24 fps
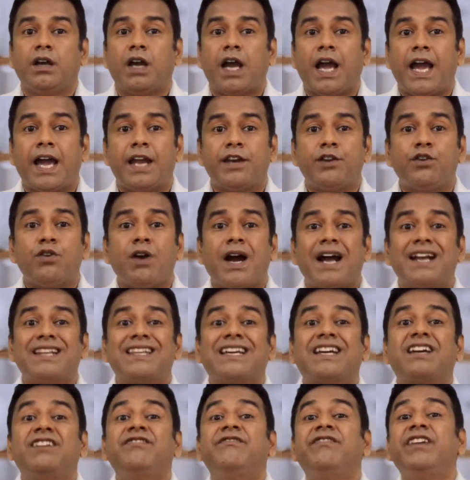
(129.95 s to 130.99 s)
And you had
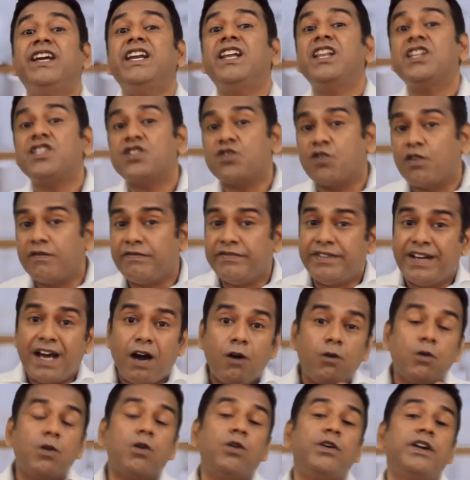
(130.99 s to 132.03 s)
the convenience of
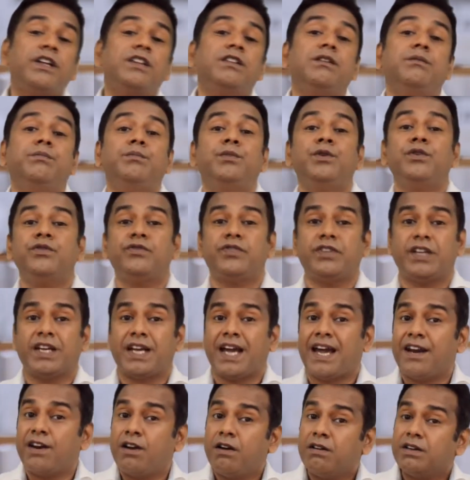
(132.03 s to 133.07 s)
downloading the music
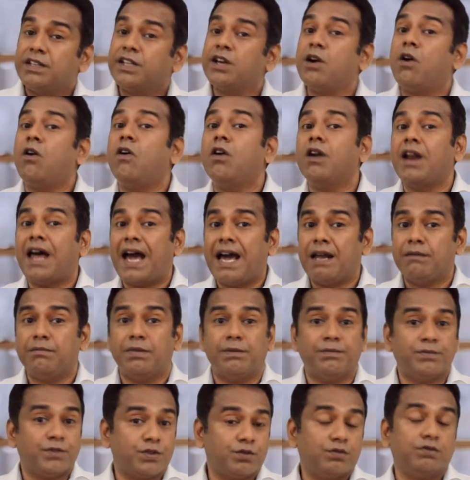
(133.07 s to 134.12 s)
and not the whole
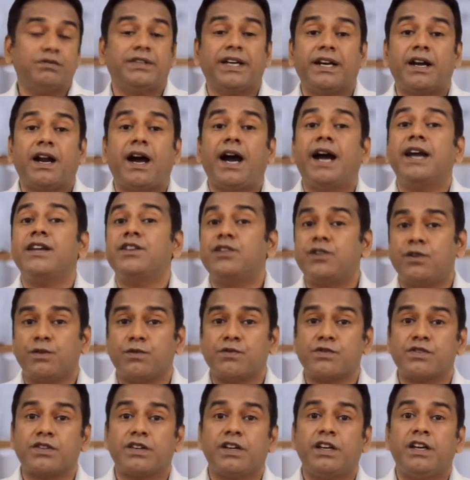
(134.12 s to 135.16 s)
album through their
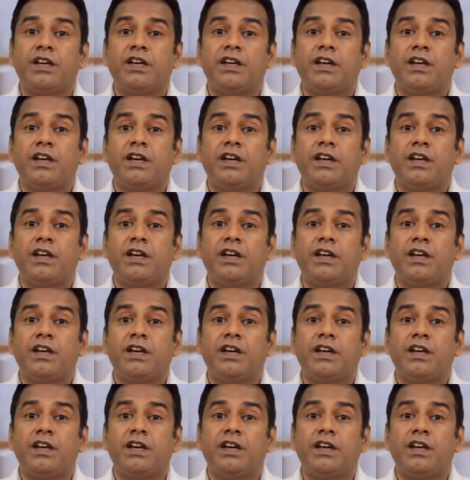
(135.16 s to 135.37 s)
iTunes.